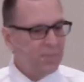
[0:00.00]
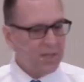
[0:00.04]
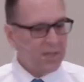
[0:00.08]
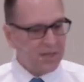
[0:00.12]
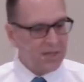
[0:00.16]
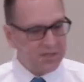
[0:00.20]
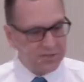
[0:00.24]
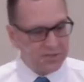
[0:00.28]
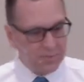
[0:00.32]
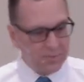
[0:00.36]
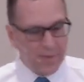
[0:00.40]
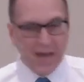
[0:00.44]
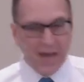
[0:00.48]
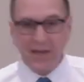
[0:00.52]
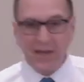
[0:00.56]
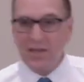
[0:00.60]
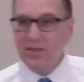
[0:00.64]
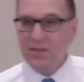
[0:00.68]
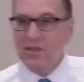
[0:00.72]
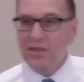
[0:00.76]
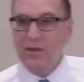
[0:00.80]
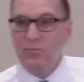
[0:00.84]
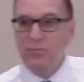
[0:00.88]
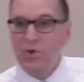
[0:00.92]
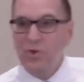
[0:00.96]
He's reminding
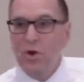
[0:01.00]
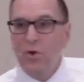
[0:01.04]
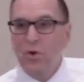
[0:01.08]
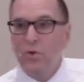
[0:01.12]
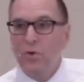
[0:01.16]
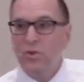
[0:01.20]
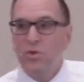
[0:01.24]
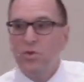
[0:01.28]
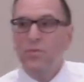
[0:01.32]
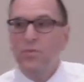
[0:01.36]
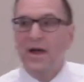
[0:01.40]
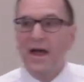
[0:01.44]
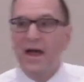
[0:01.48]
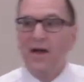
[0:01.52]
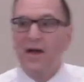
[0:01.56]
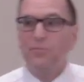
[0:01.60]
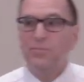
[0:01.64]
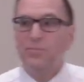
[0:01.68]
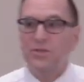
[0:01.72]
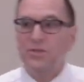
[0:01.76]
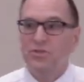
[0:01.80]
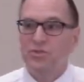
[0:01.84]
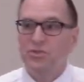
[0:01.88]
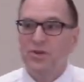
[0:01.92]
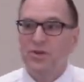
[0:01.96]
them, no, you have
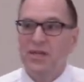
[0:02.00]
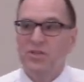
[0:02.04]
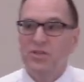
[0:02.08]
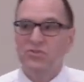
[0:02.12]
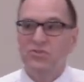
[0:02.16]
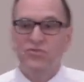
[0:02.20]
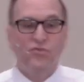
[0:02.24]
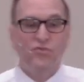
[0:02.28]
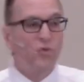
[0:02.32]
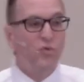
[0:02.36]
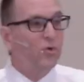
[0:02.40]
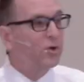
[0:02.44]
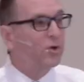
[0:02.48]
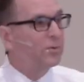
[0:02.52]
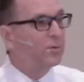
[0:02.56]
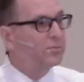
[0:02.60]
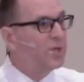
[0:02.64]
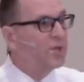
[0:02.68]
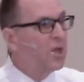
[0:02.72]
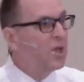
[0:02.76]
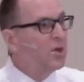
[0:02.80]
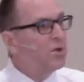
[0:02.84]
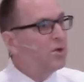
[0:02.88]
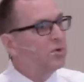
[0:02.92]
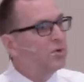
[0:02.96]
been transformed.
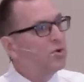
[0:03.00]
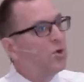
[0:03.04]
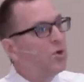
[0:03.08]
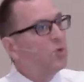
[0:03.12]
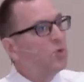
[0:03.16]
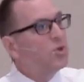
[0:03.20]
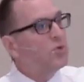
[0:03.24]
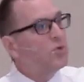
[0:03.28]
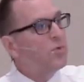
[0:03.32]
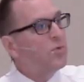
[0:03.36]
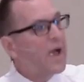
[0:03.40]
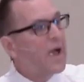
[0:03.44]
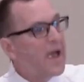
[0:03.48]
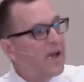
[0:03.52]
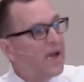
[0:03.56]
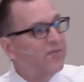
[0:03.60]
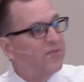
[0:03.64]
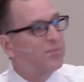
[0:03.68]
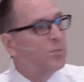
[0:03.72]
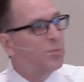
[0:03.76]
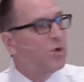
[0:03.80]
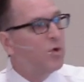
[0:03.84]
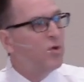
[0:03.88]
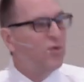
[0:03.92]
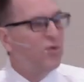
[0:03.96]
No, you have
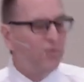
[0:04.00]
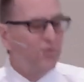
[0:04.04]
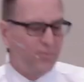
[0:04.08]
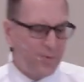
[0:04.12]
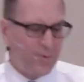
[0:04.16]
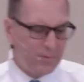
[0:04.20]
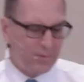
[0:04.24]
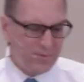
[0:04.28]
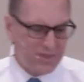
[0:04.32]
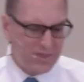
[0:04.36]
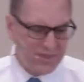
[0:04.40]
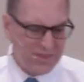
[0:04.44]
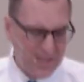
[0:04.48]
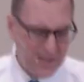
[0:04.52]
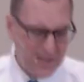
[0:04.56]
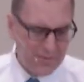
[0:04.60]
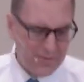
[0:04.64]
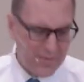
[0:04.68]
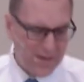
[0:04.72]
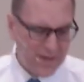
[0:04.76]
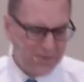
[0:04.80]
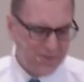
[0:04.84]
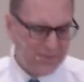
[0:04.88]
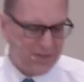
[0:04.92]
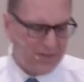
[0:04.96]
moved. But we think
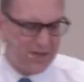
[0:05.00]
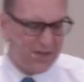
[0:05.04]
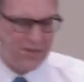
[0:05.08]
about the